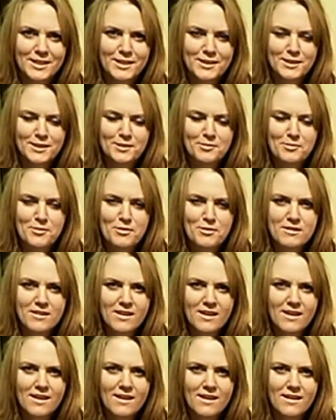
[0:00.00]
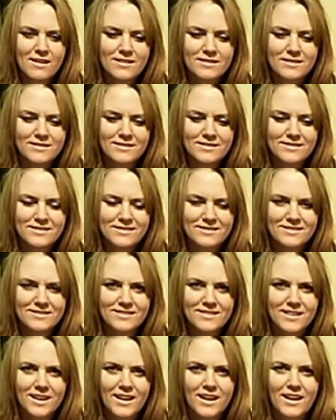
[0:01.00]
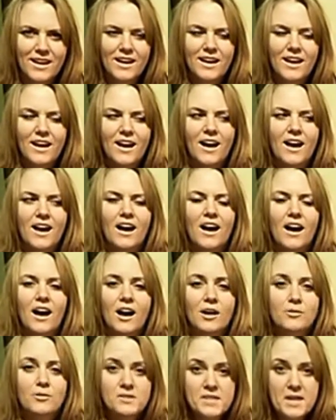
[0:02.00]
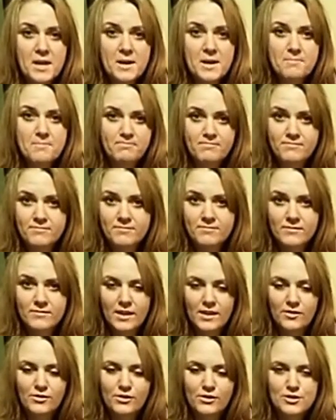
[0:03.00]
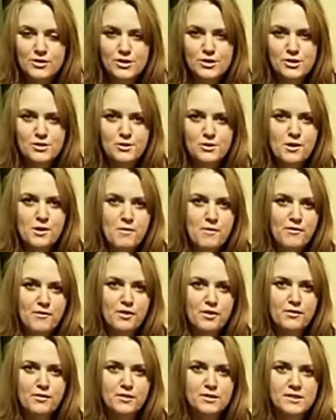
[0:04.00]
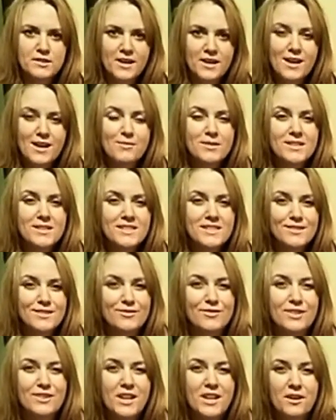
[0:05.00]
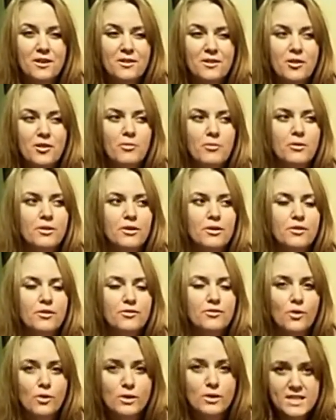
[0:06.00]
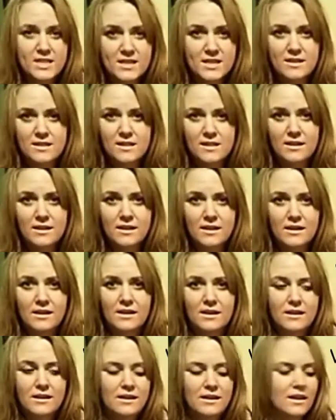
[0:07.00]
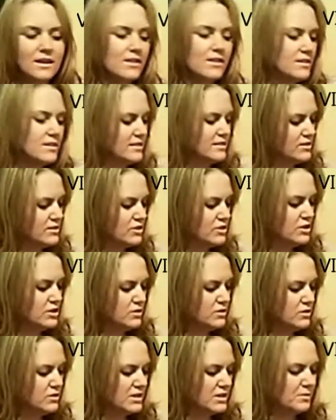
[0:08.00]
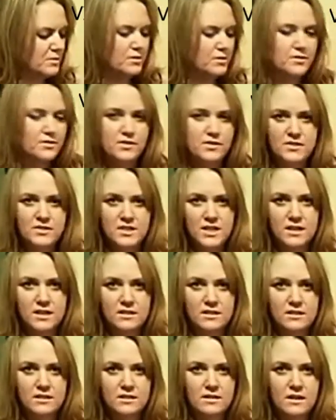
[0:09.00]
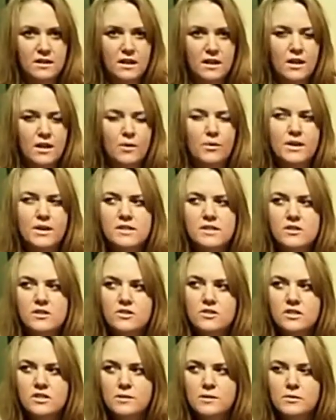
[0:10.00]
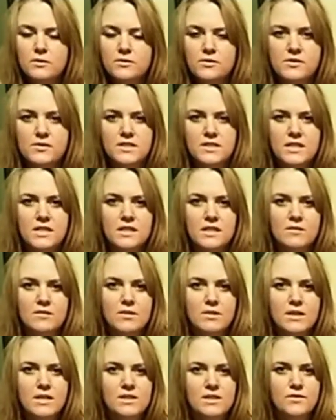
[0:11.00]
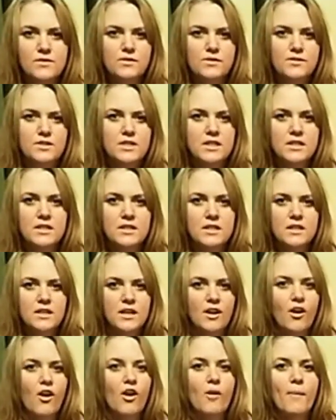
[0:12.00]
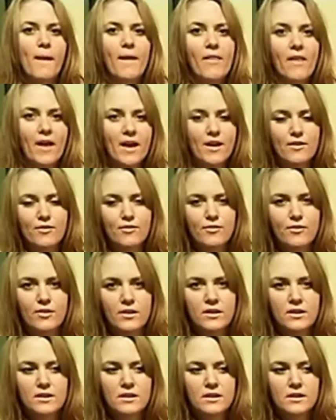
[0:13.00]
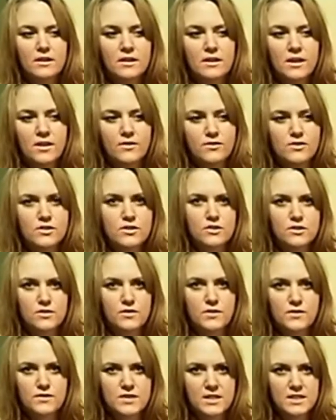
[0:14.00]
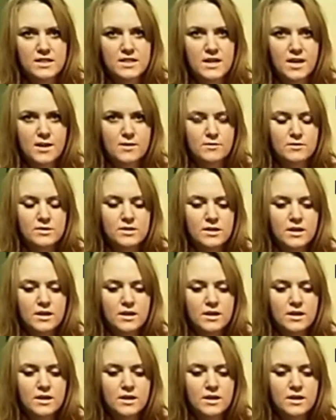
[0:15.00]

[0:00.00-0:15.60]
Good morning. I'm Sam. If you're just joining me for the first time, this is video number 14, and this is juice number 15. And when I say juice number 15, it means 15 in all my life. I've juiced 15 times.